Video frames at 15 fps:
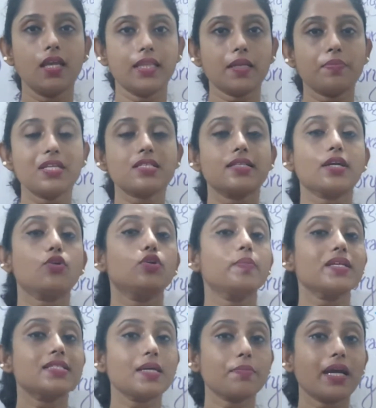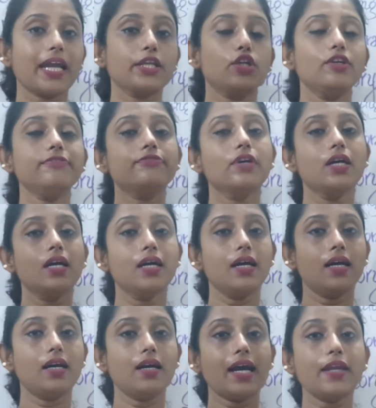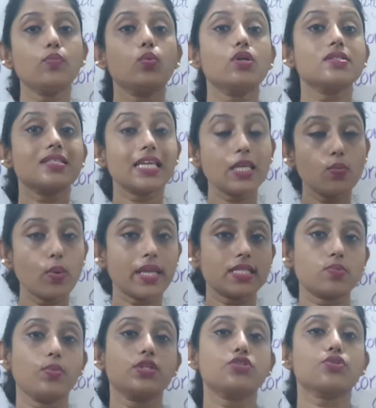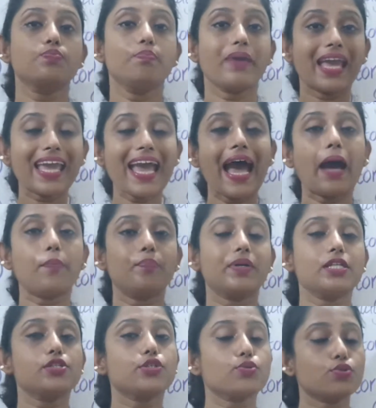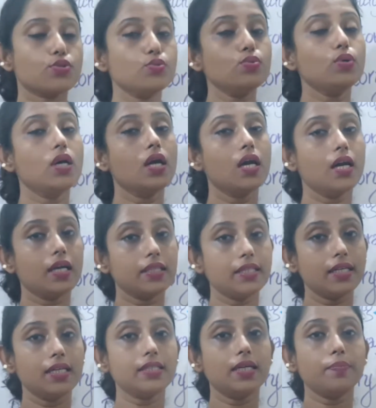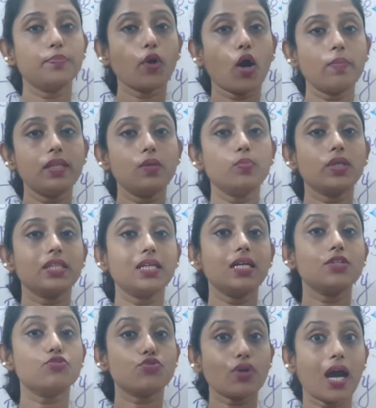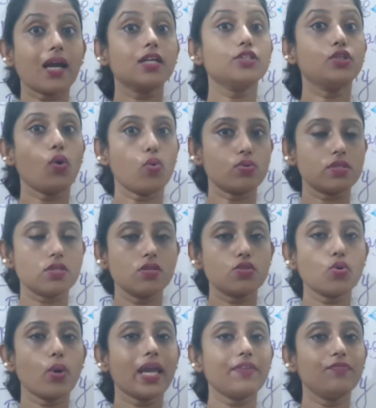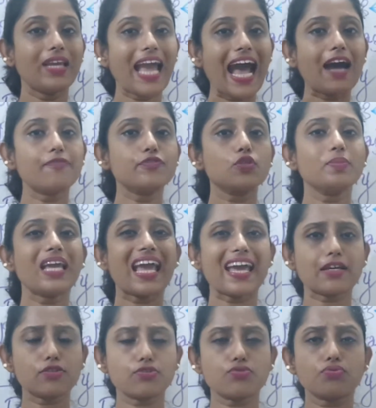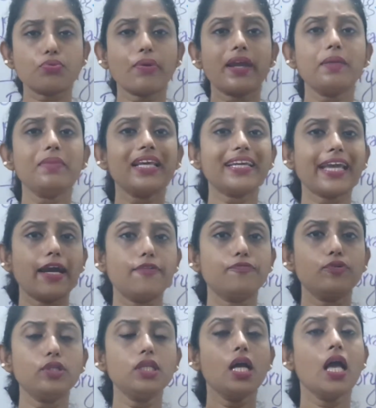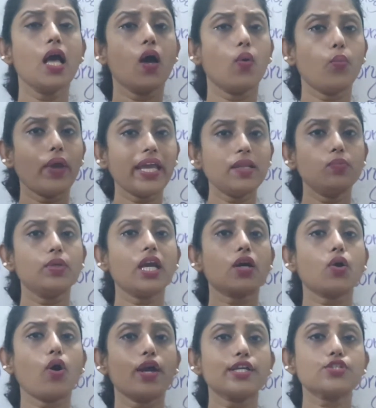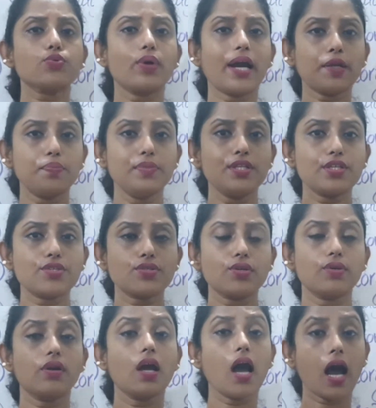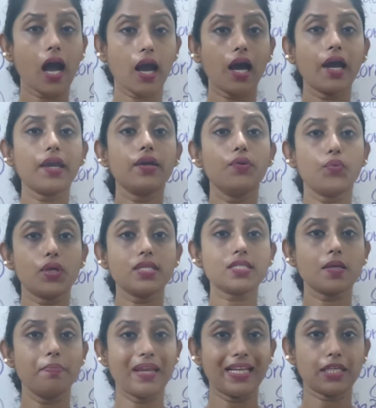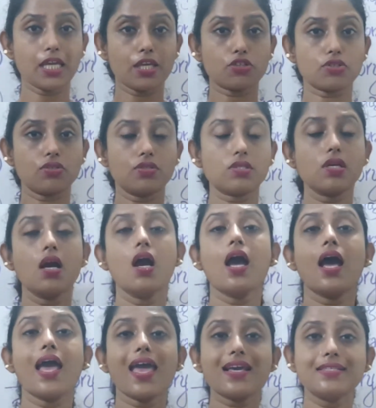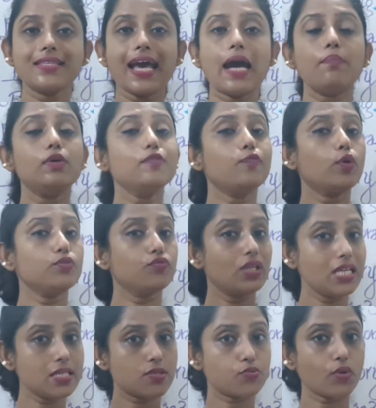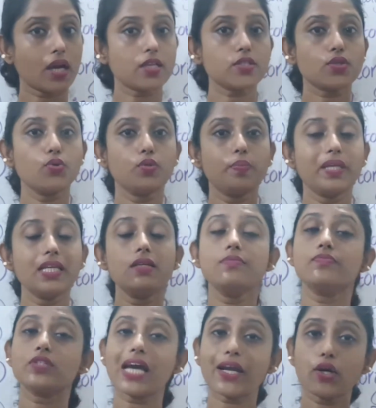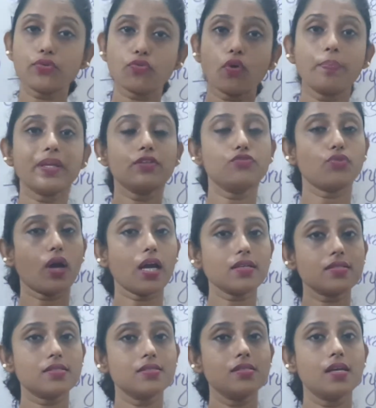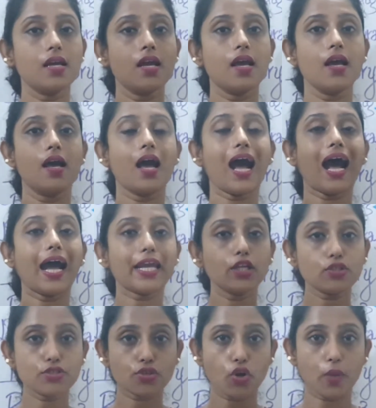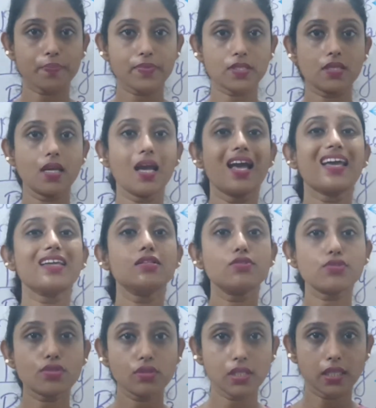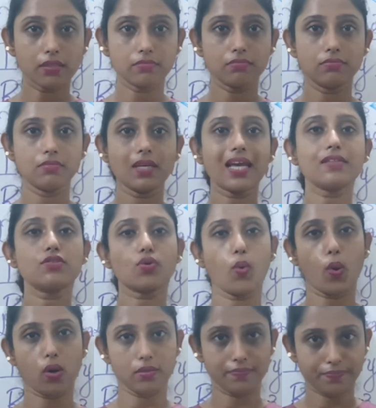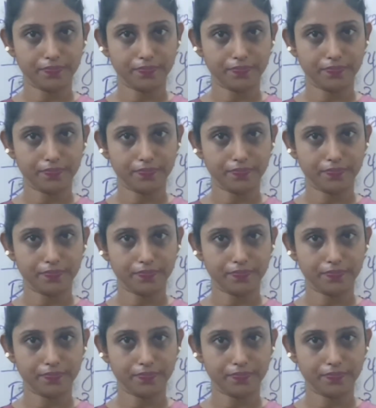That means there could be some kind of adverse events which may happen due to the problem with the drug dose. So we have to be extremely careful when we are going to administer high risk medications. Example for these drugs could be psychotropic drugs, inotropes, insulin, and so on.